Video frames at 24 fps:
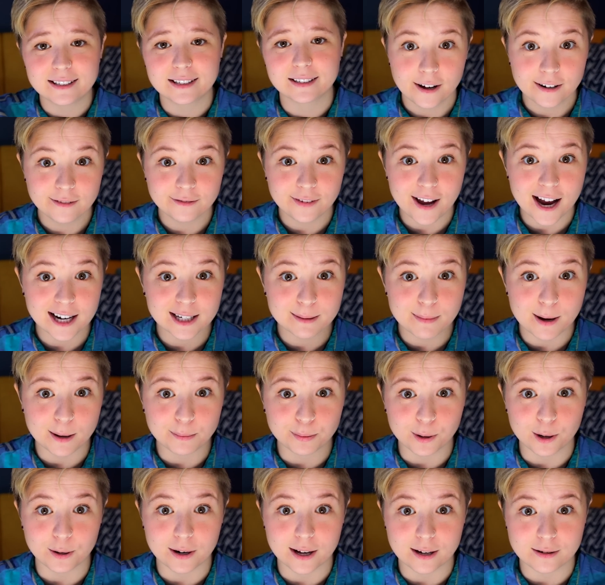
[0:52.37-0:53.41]
Fun fact about
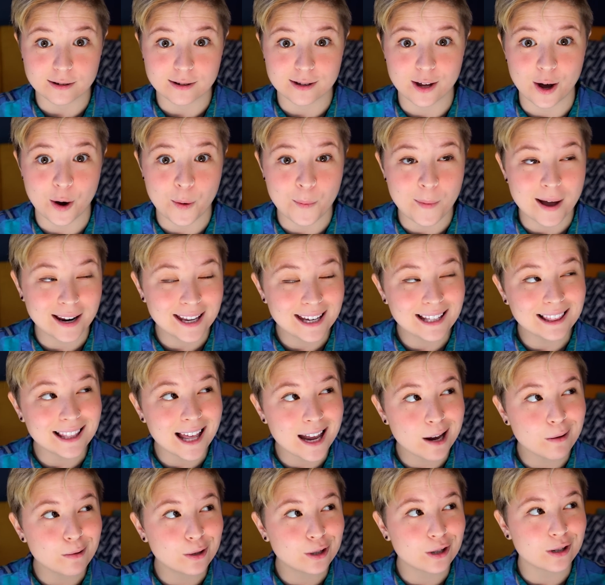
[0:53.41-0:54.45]
pronouns though, many
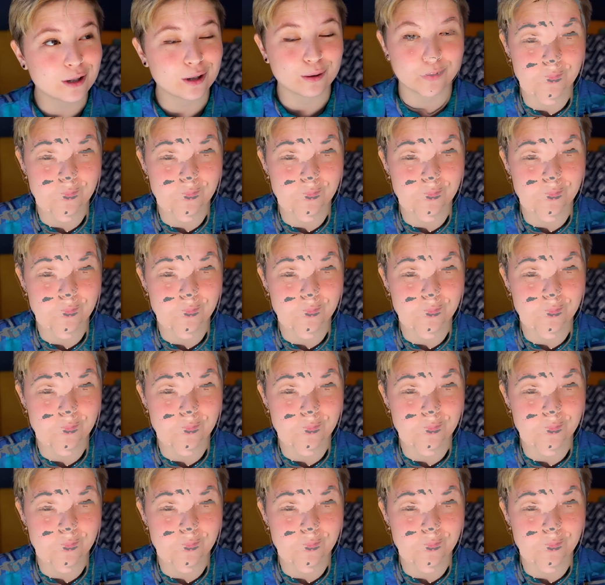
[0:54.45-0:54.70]
languages